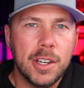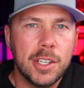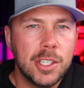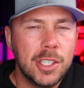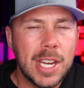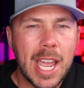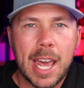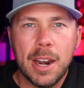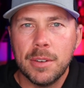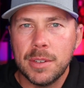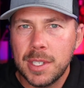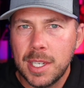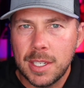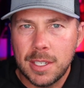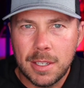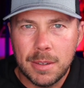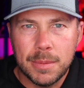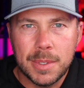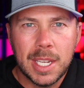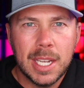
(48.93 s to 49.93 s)
Shadow
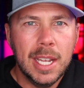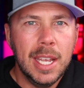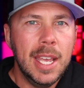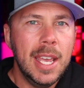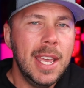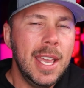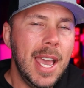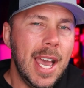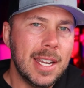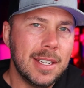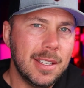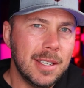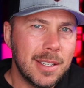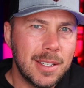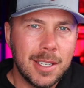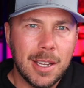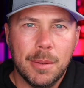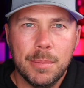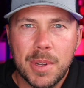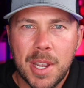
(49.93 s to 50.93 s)
Systems has the
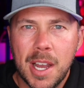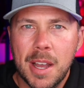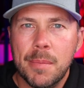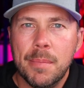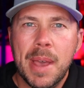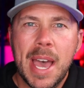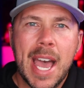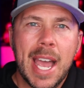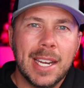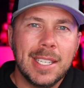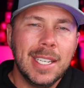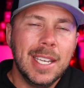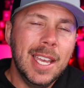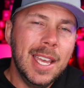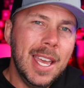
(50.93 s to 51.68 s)
subcompact,